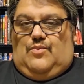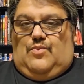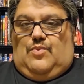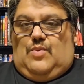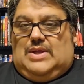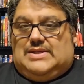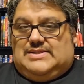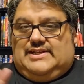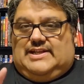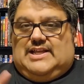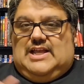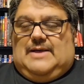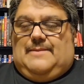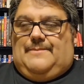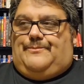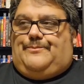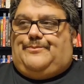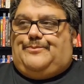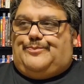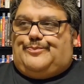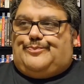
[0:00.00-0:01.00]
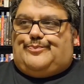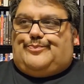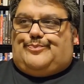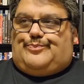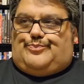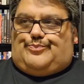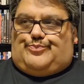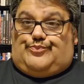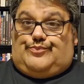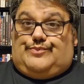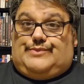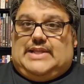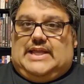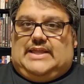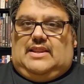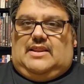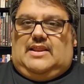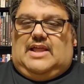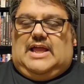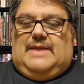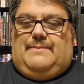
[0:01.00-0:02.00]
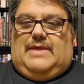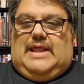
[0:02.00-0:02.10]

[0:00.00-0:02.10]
what's to come down the line.